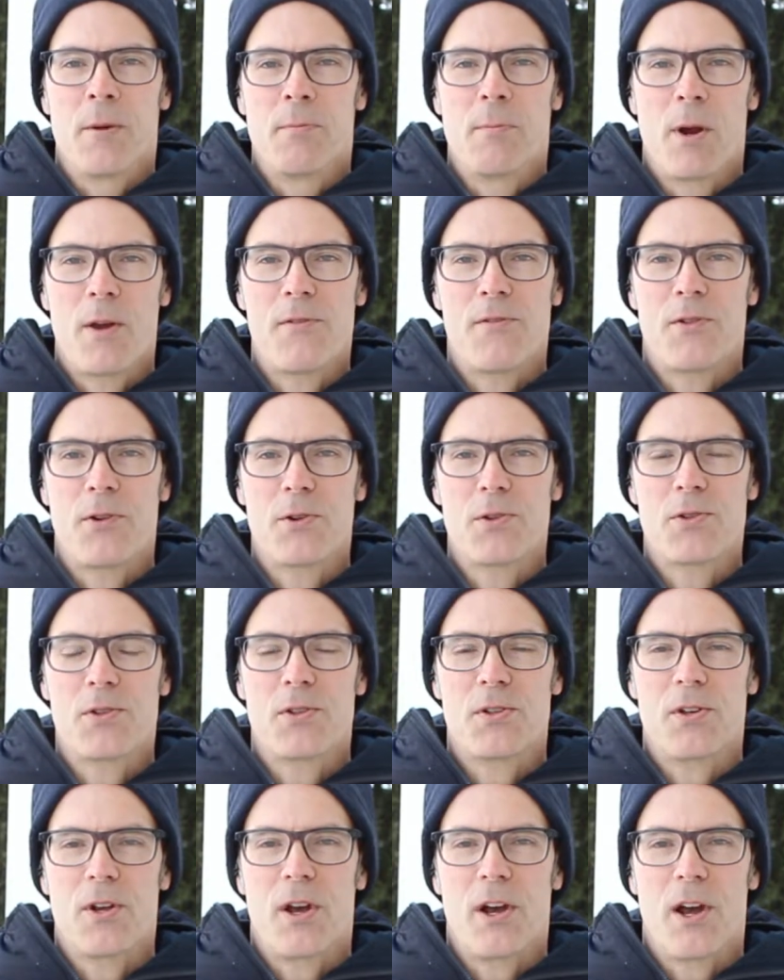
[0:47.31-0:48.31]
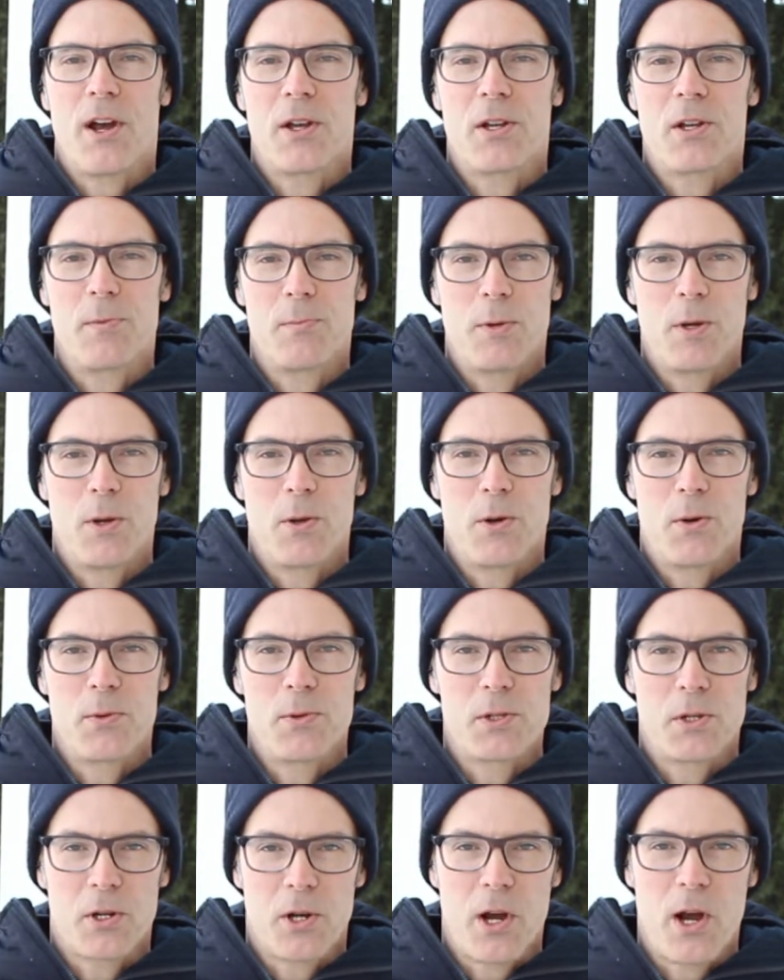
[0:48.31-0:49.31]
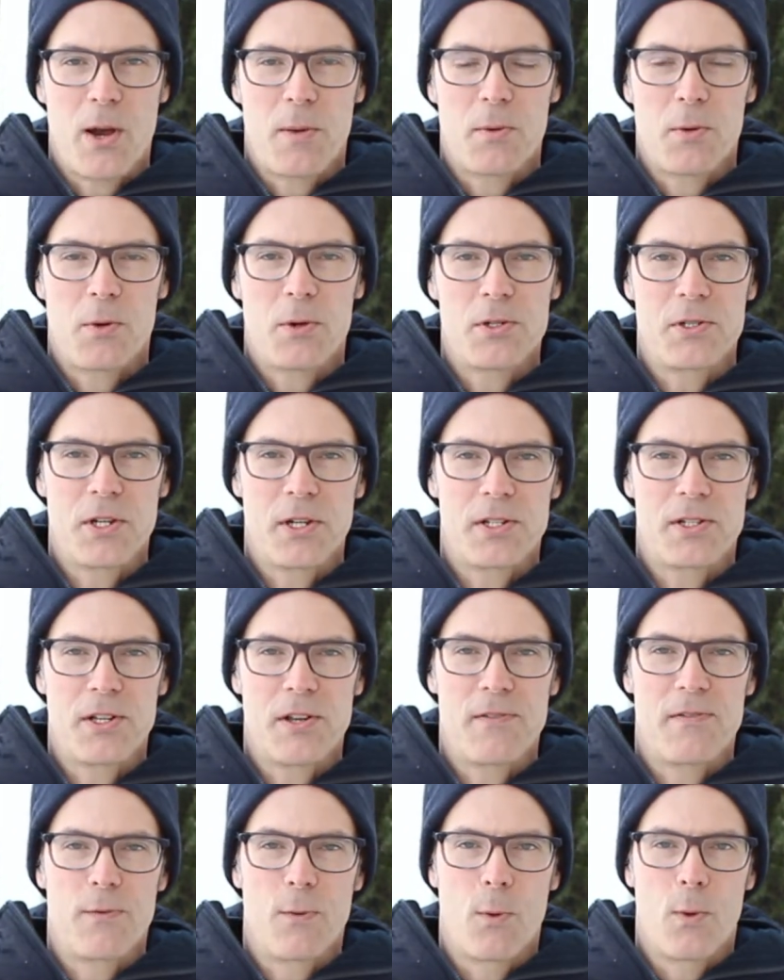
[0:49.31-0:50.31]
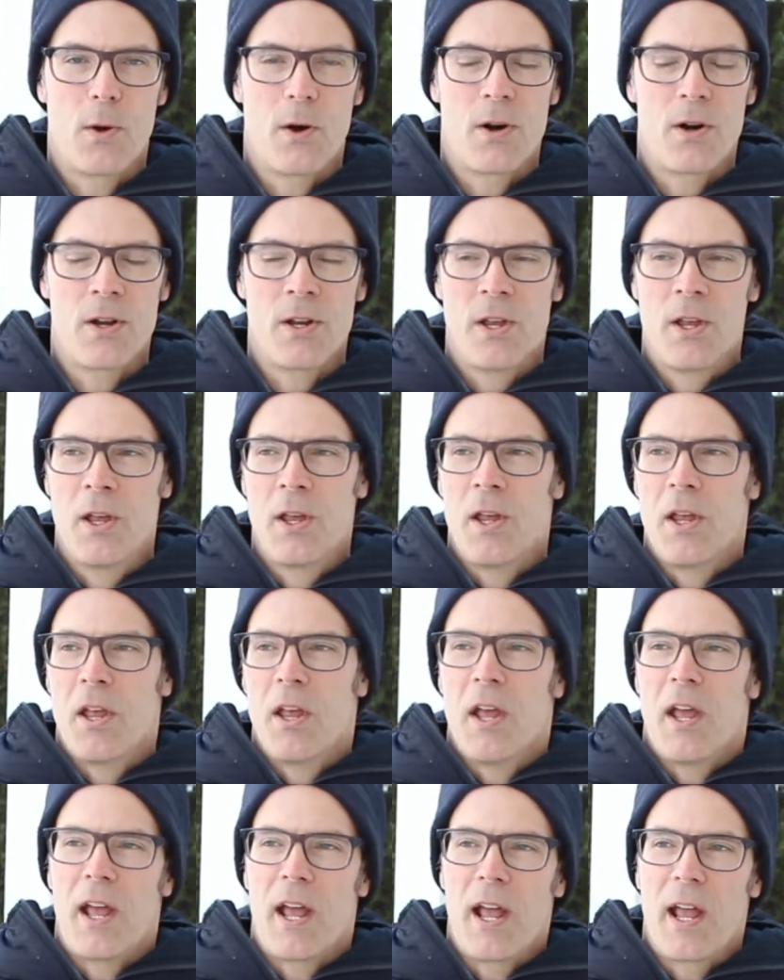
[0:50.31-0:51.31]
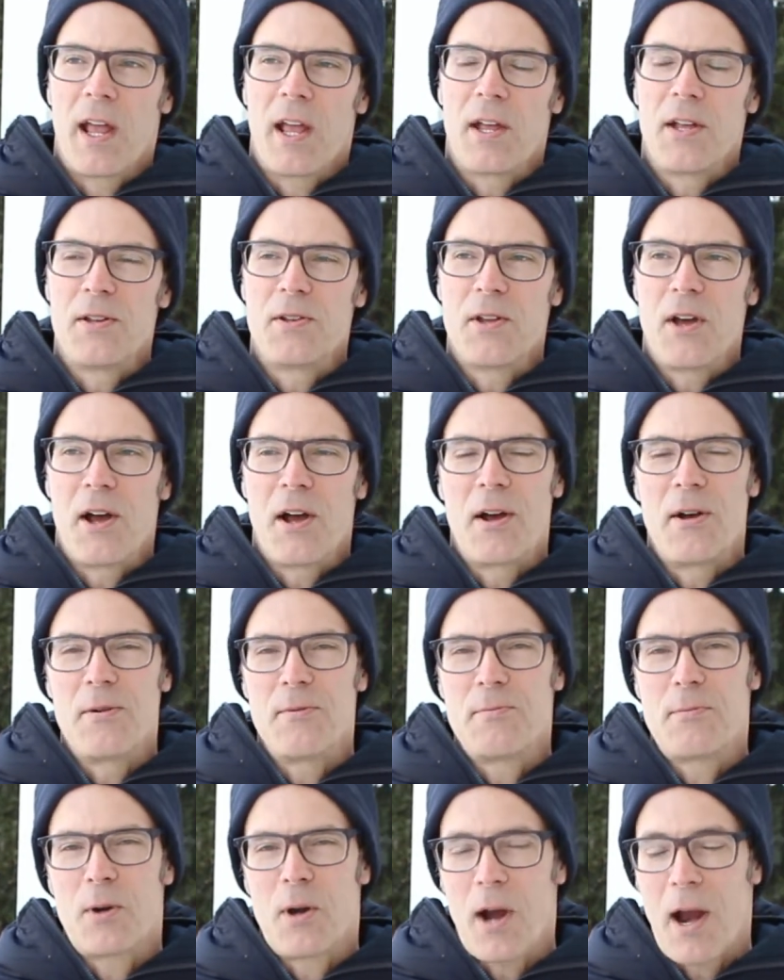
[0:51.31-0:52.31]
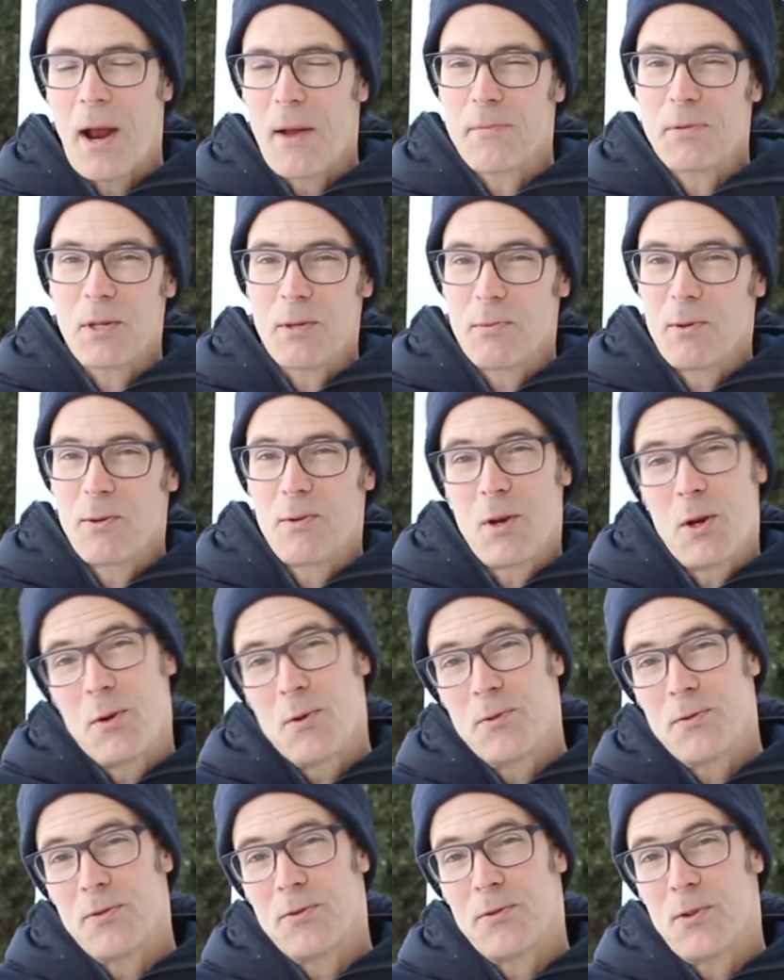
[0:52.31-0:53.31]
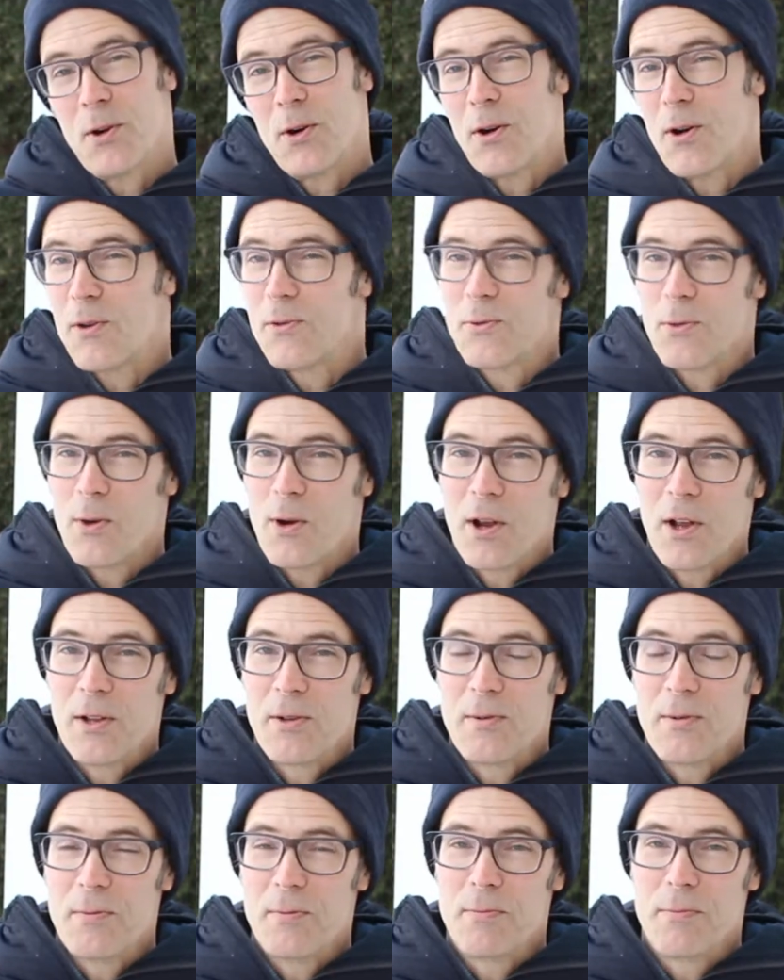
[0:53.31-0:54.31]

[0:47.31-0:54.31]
My first computer was a Commodore 64, and perhaps some of you have heard of one.